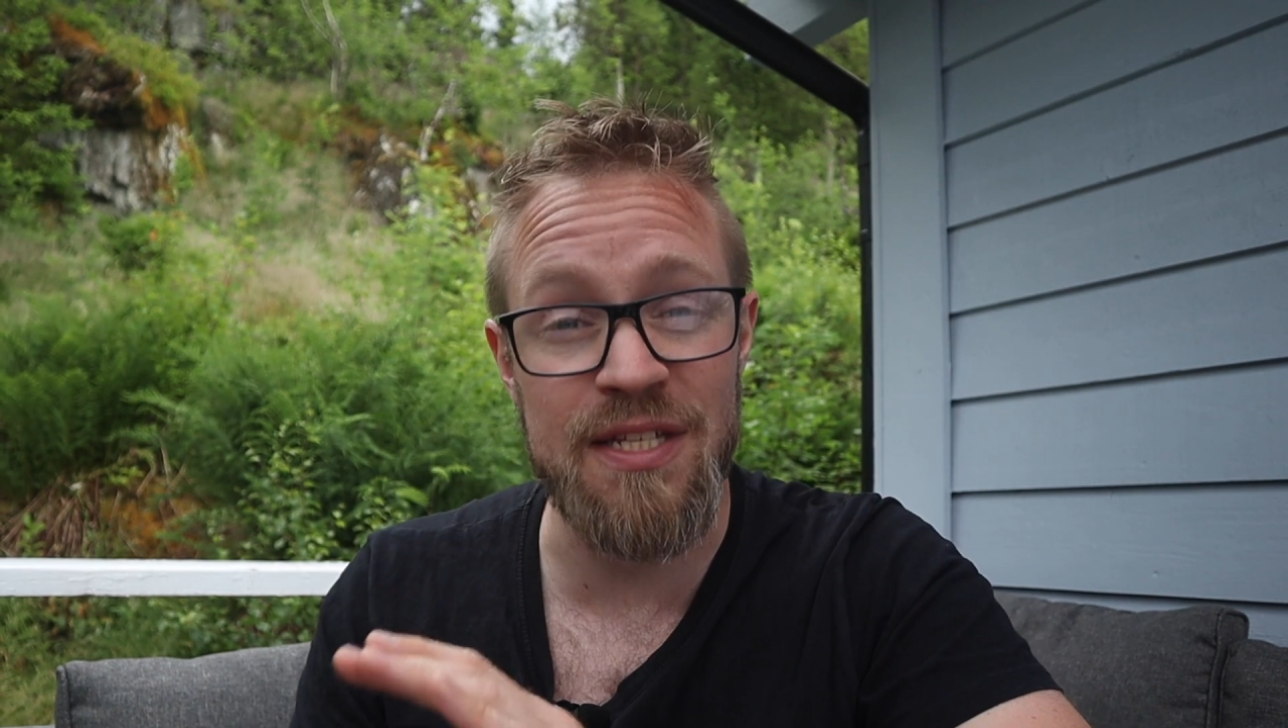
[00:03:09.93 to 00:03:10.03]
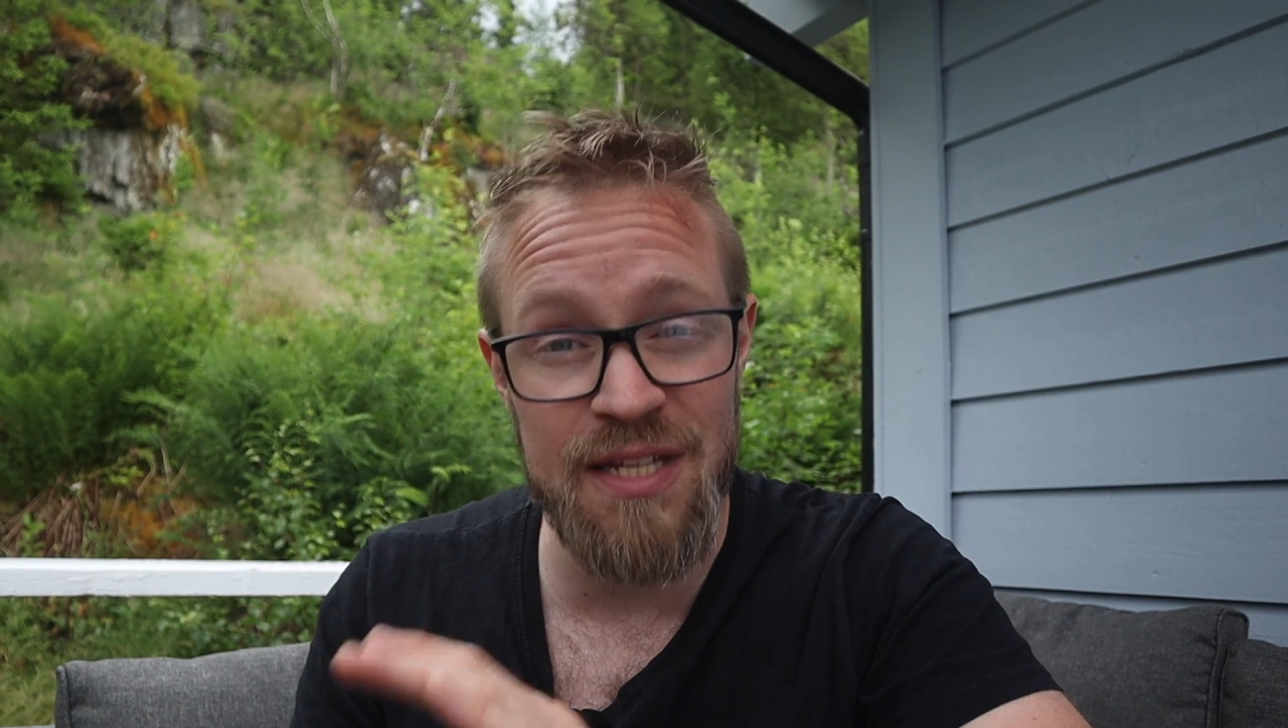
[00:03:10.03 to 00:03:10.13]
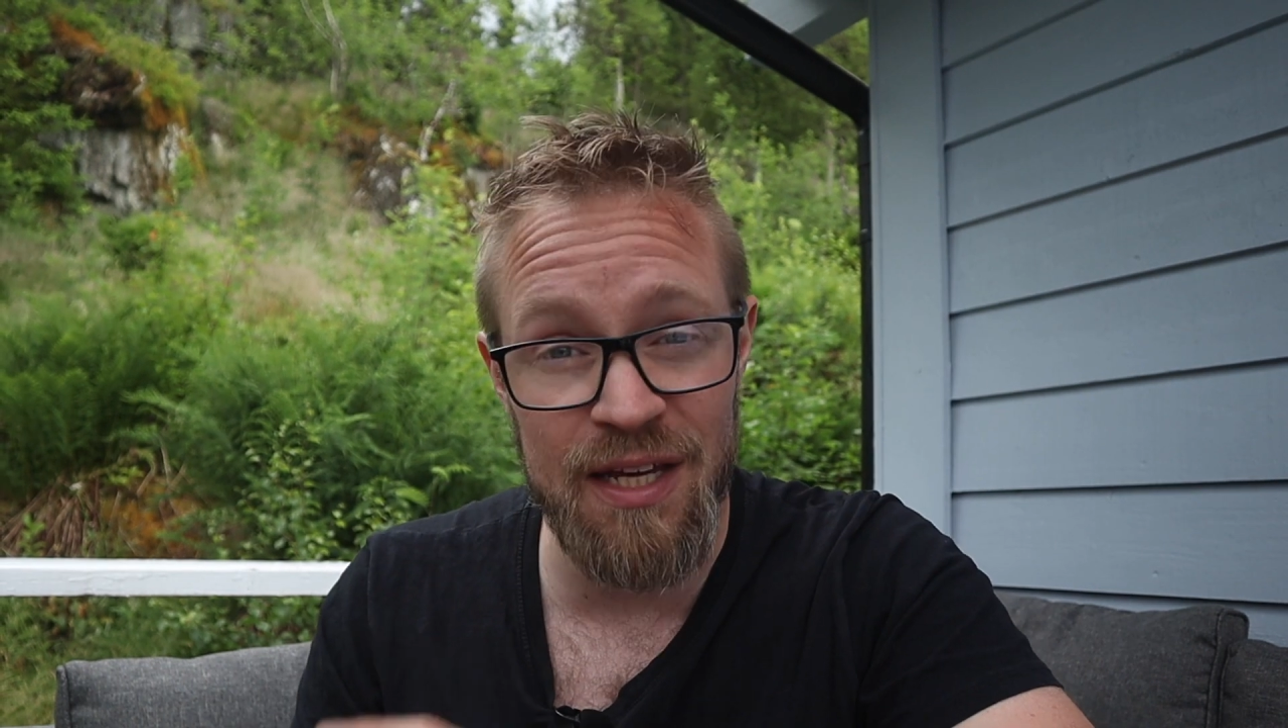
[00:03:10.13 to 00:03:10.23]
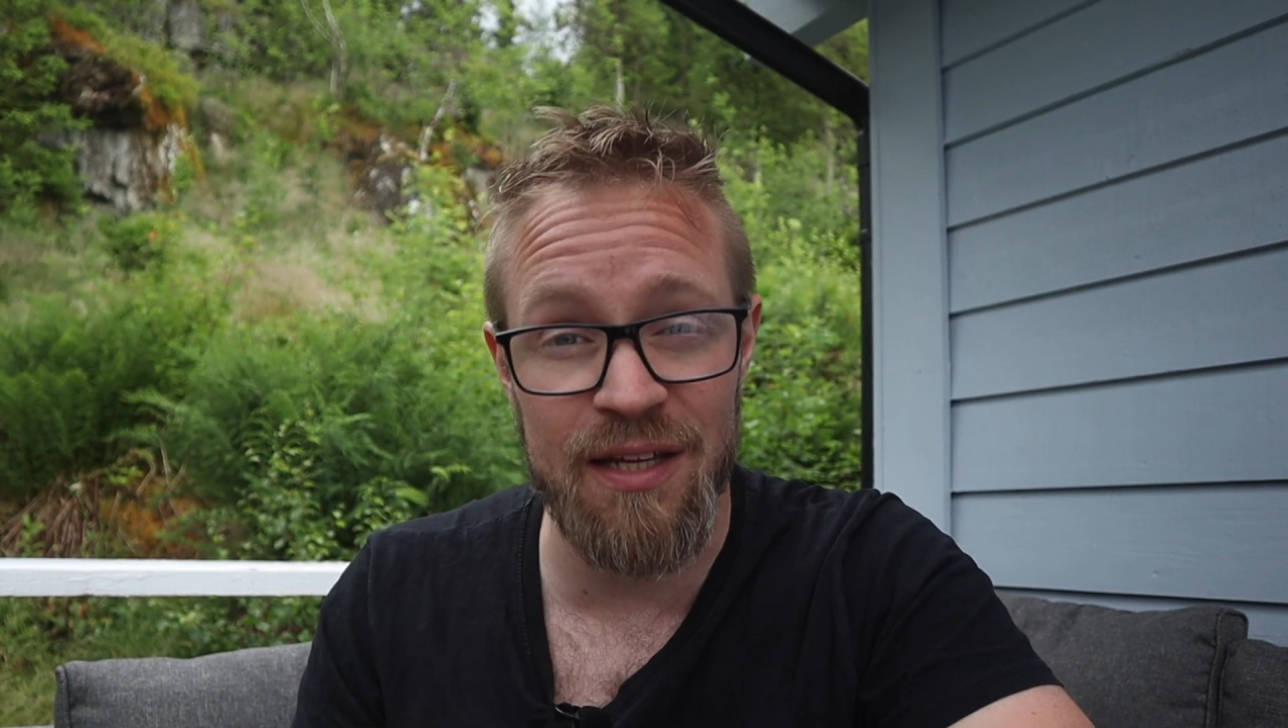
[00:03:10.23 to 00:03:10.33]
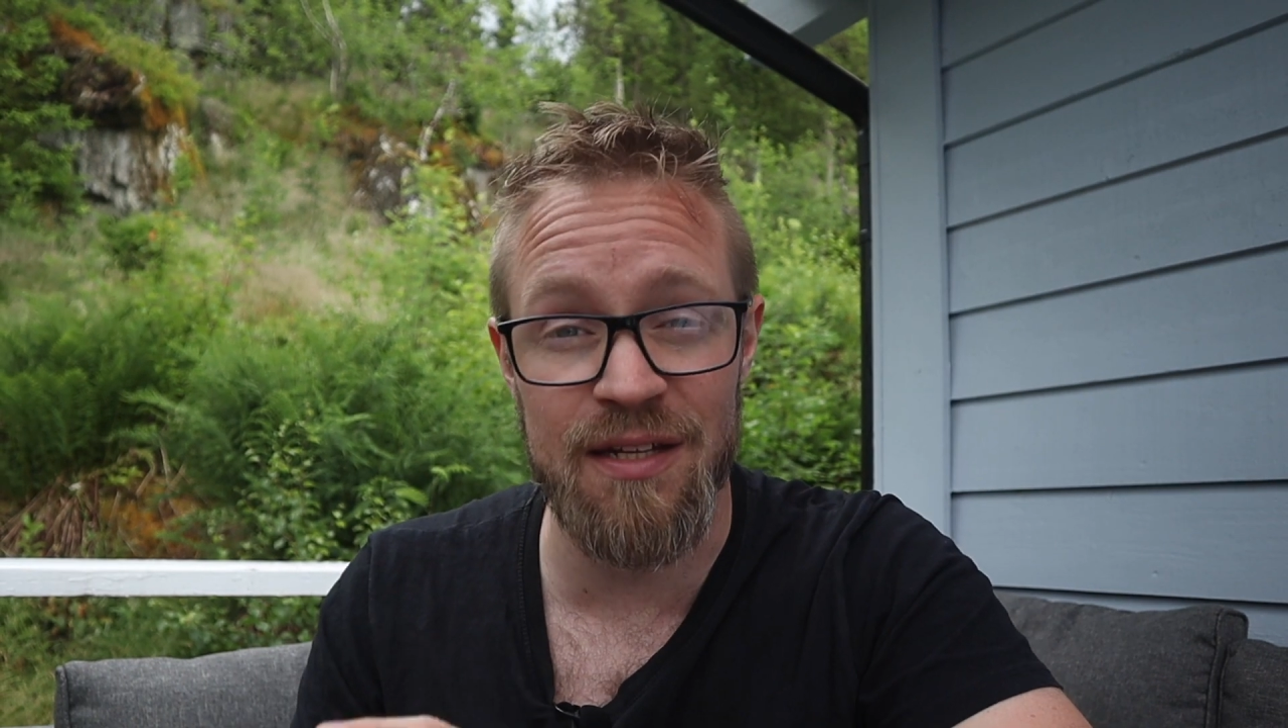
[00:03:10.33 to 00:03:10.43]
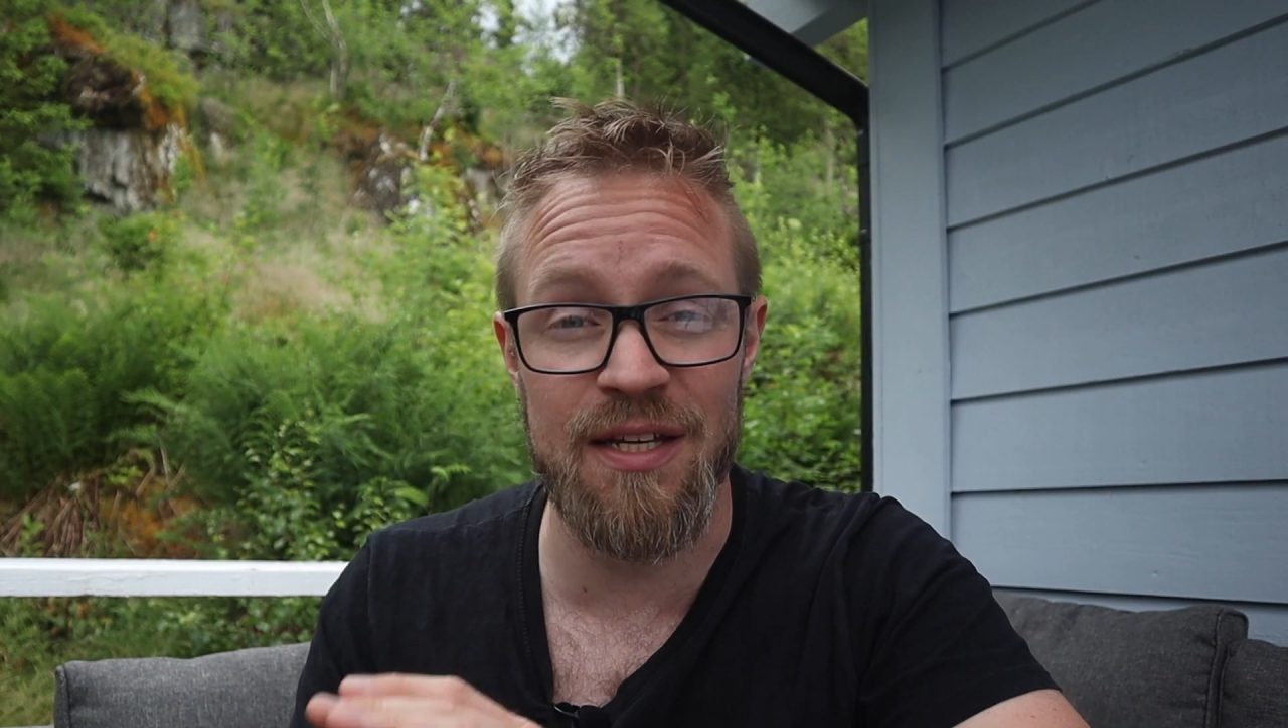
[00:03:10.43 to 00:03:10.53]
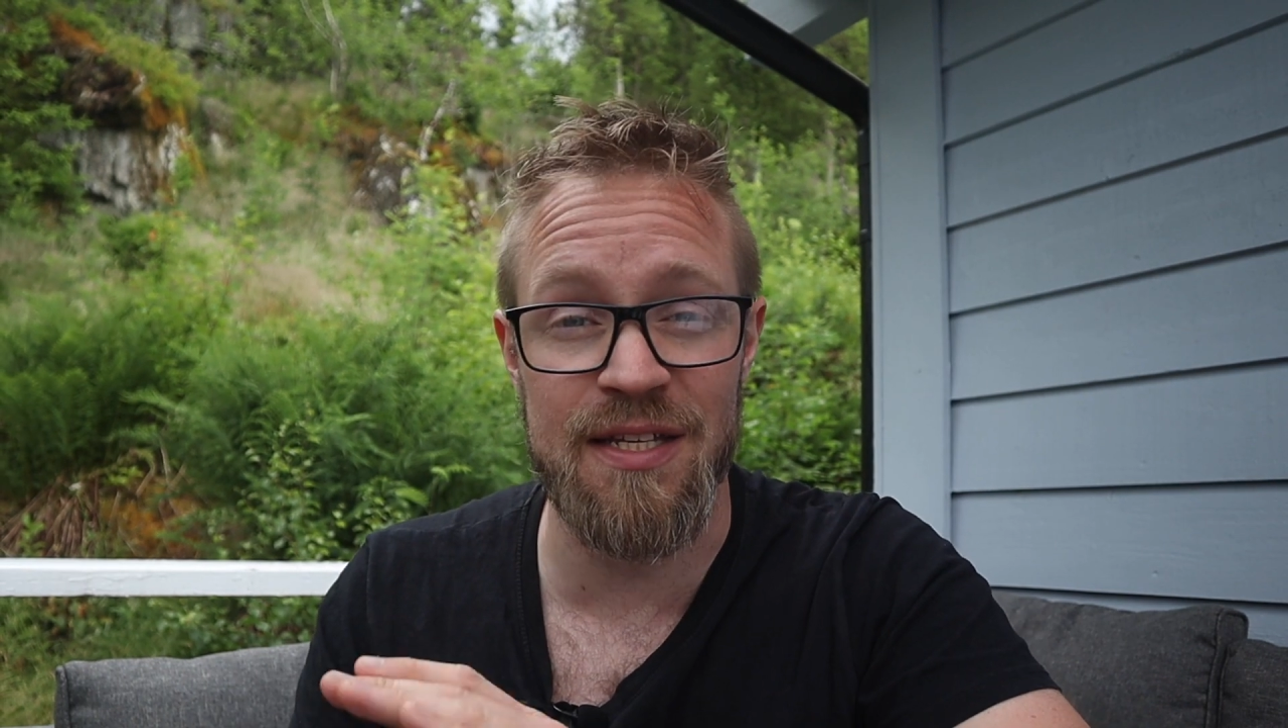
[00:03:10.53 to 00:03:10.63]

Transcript: second